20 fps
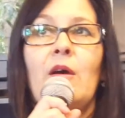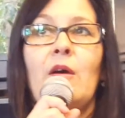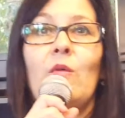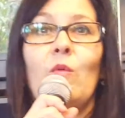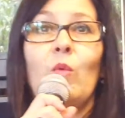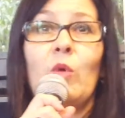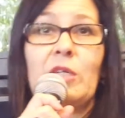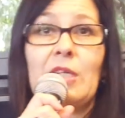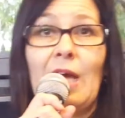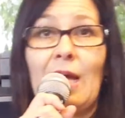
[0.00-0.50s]

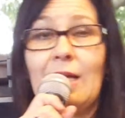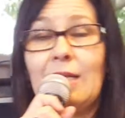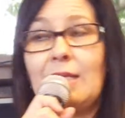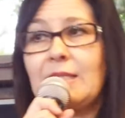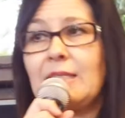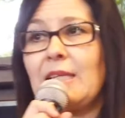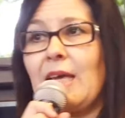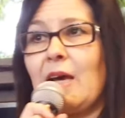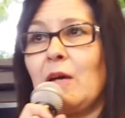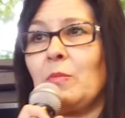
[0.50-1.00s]
What else
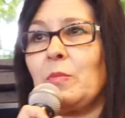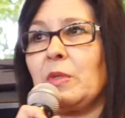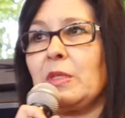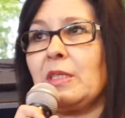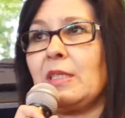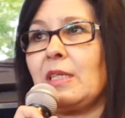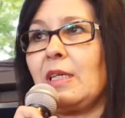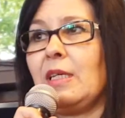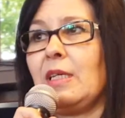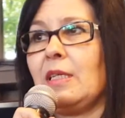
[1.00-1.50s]

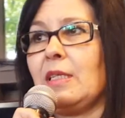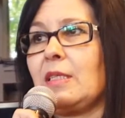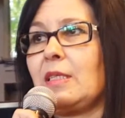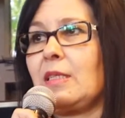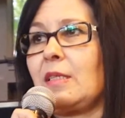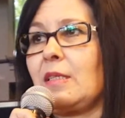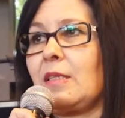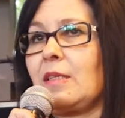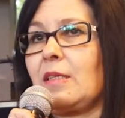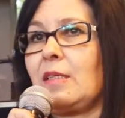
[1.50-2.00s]
happens is
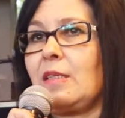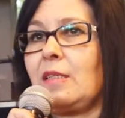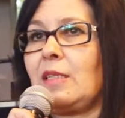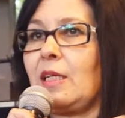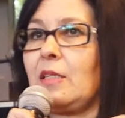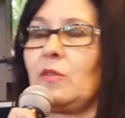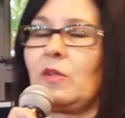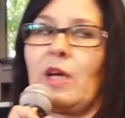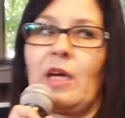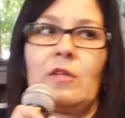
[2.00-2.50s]

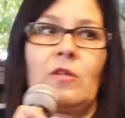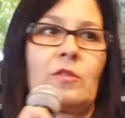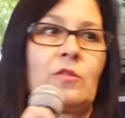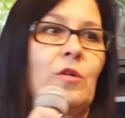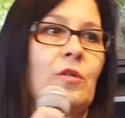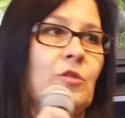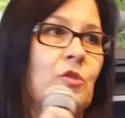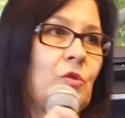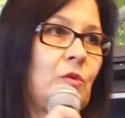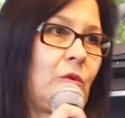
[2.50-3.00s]
that you cannot
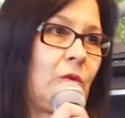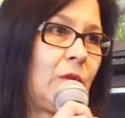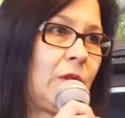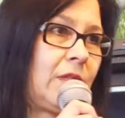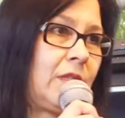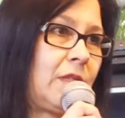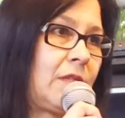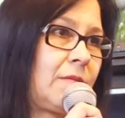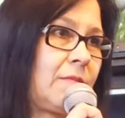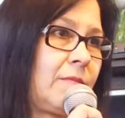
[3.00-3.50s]
control it.